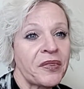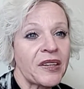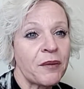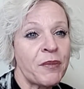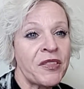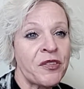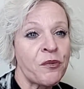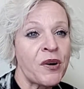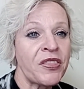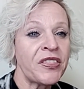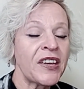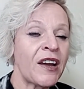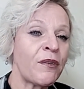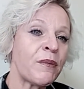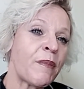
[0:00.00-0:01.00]
But the one
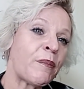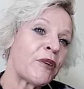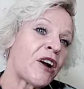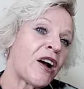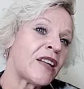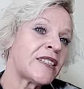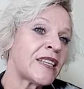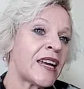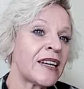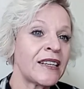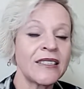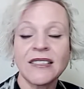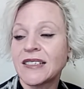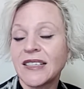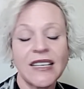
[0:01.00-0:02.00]
thing I remember God saying
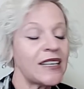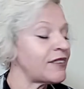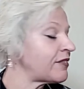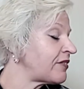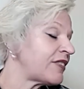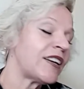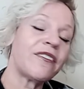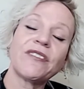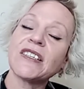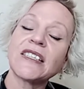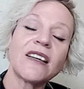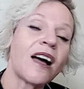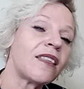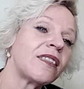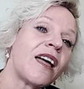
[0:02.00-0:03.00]
is, if it's
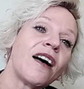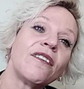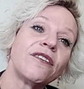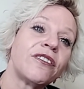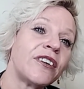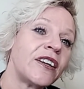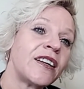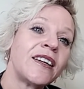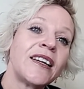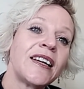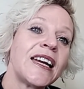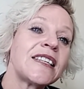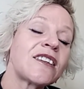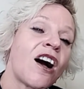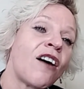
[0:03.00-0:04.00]
not love,
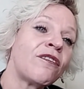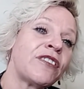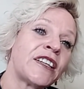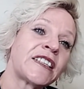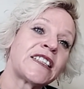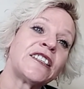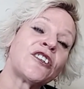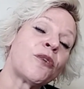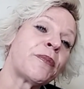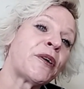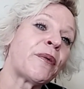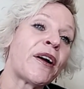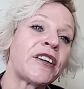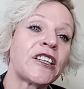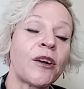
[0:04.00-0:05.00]
it's conflict, and don't be
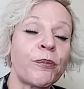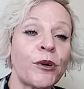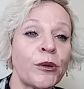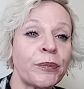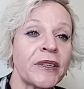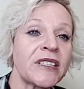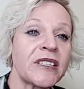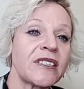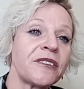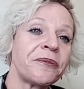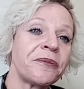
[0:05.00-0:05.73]
around it on purpose.